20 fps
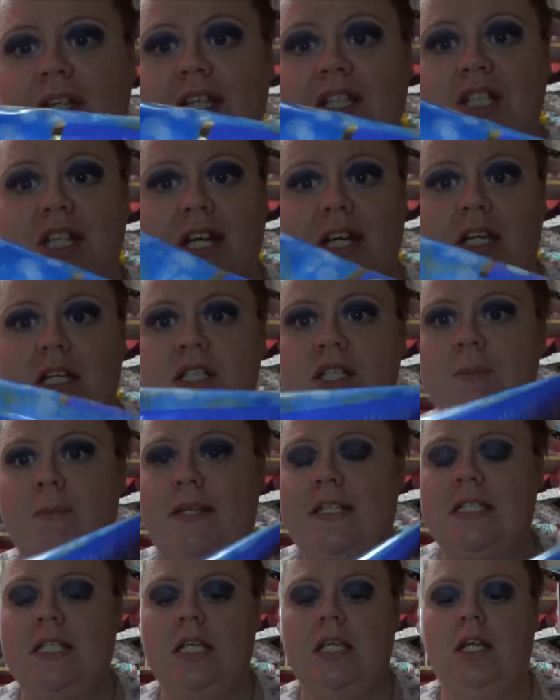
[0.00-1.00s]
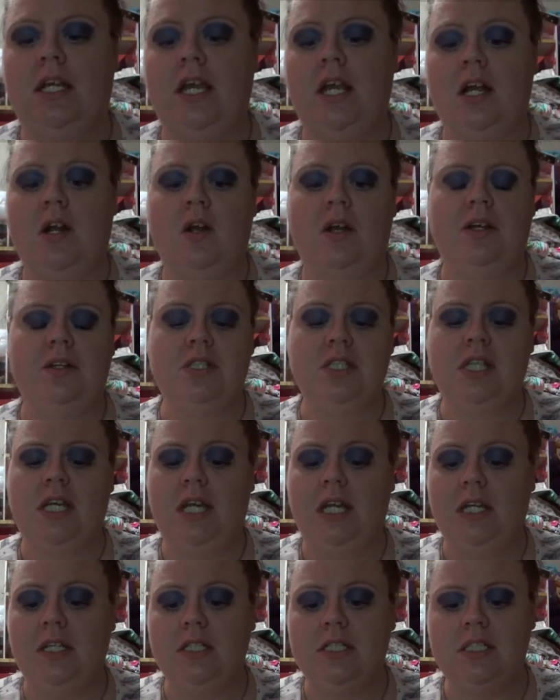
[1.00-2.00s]
changed my skincare
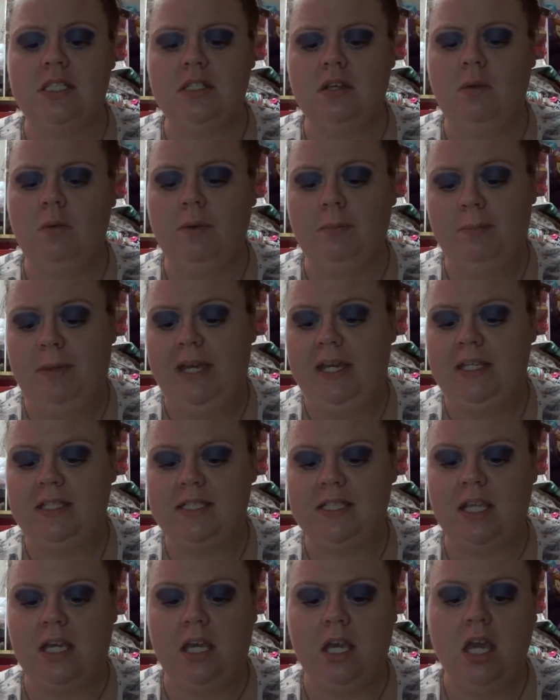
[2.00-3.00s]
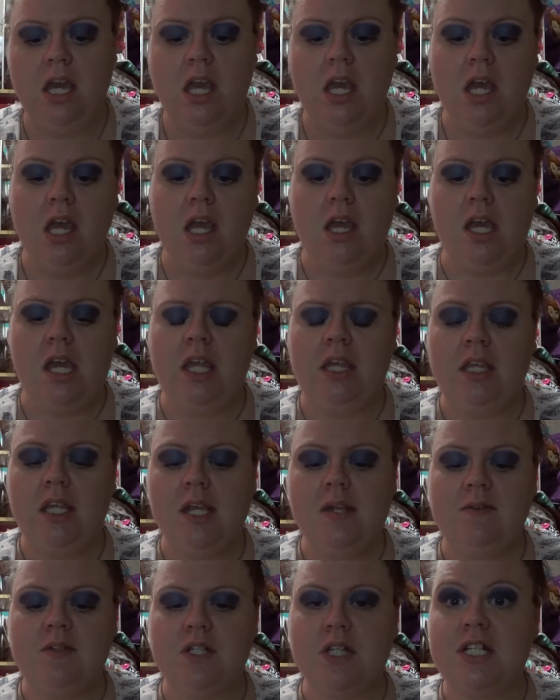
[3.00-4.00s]
routine. It's so amazing. It
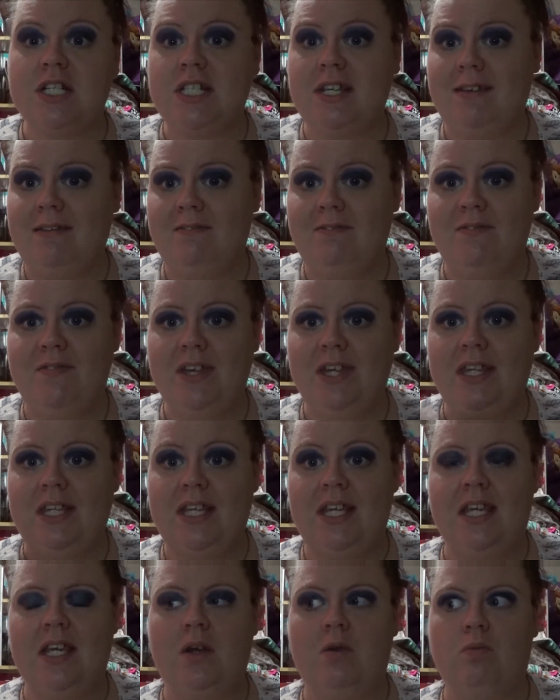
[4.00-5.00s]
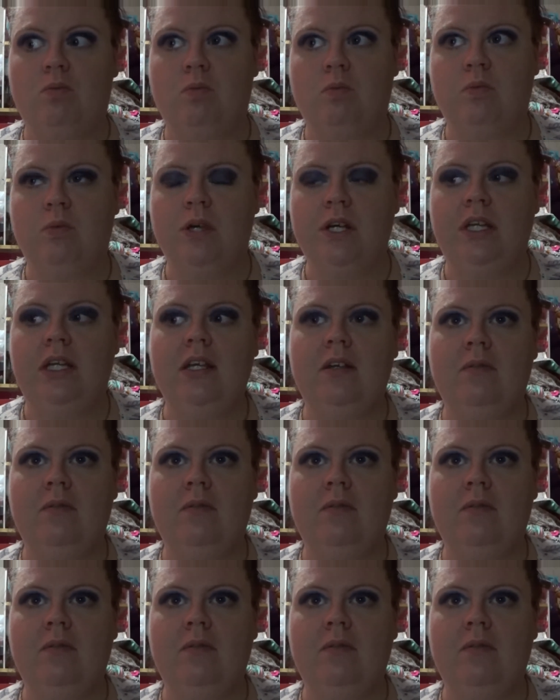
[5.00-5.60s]
leaves your skin feeling really,